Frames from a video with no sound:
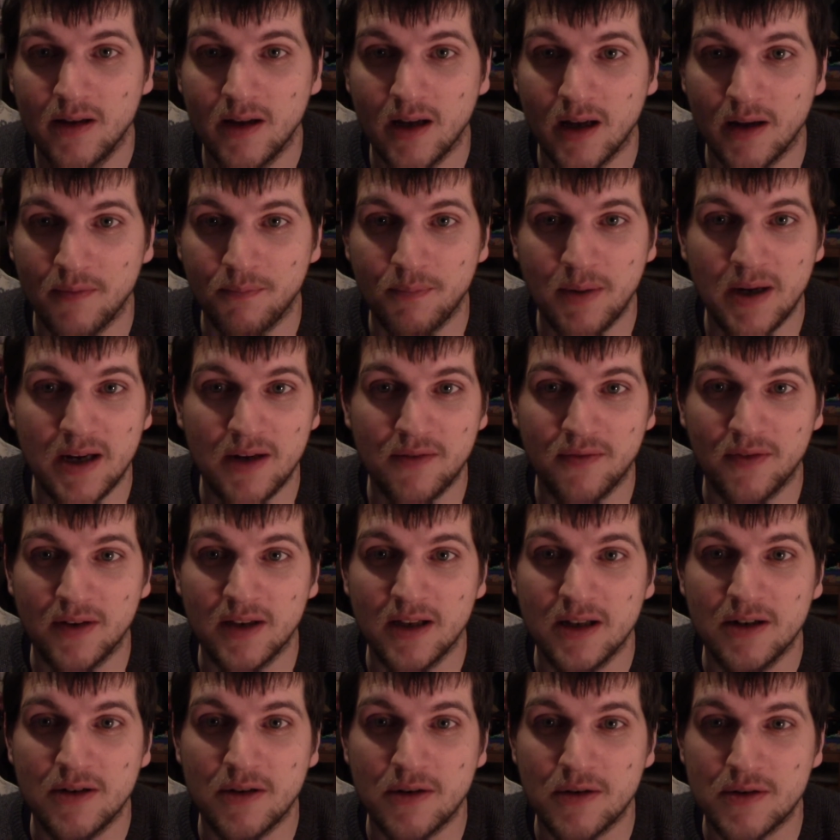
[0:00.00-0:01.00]
I've paid for
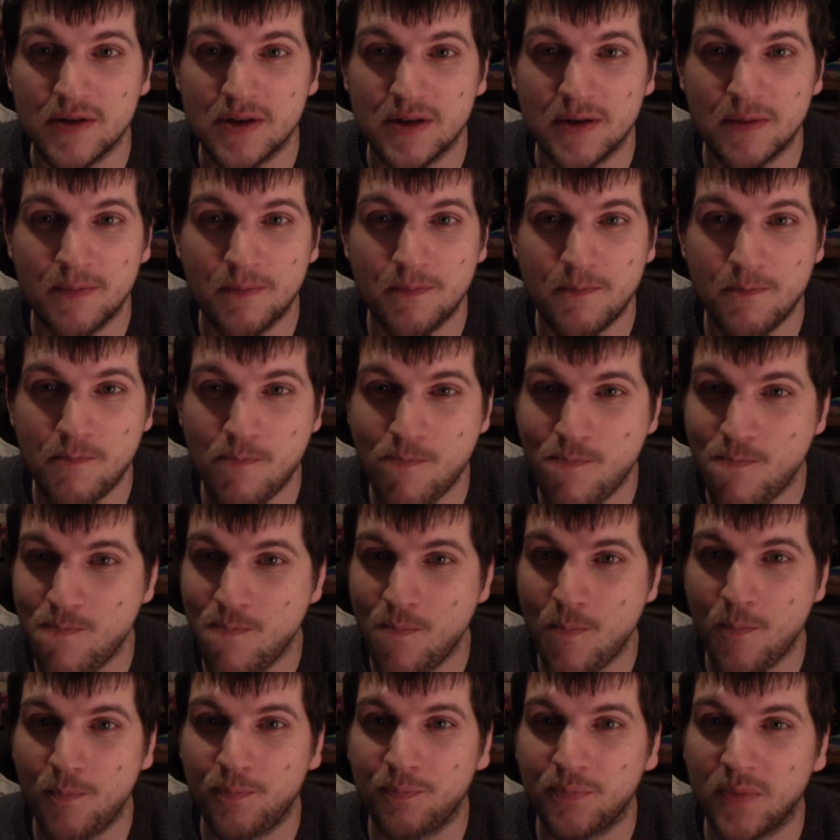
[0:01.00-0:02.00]
those.
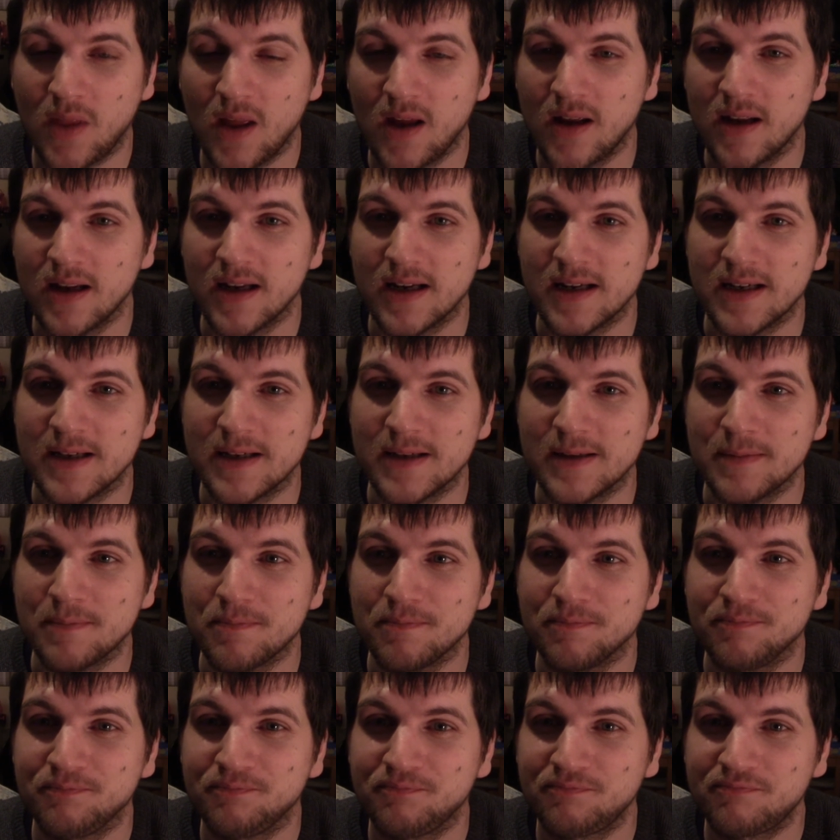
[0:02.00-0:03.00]

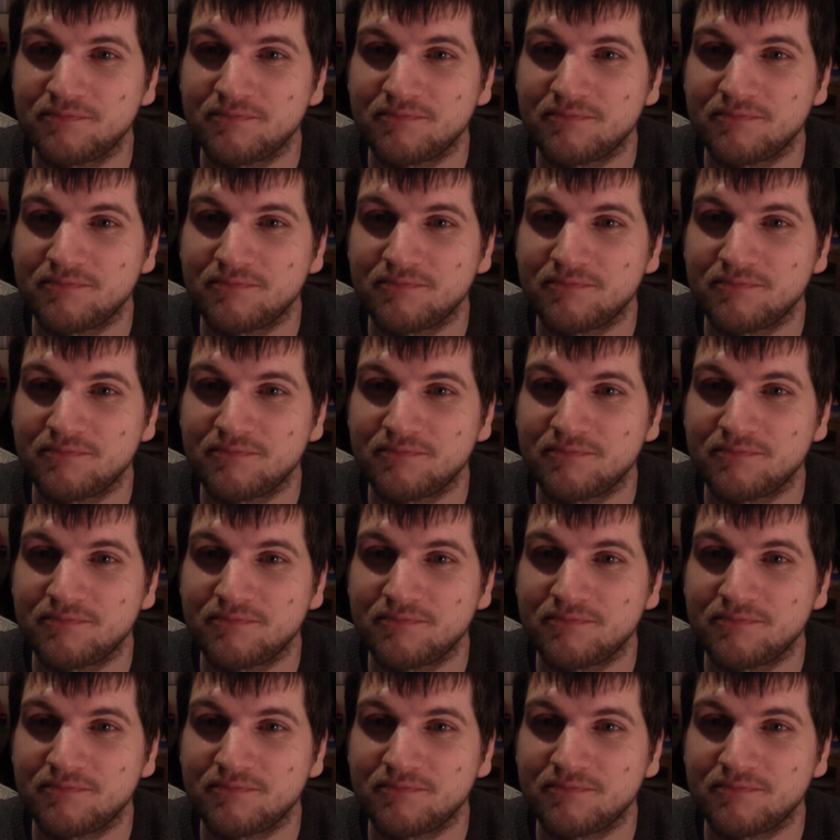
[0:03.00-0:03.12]
And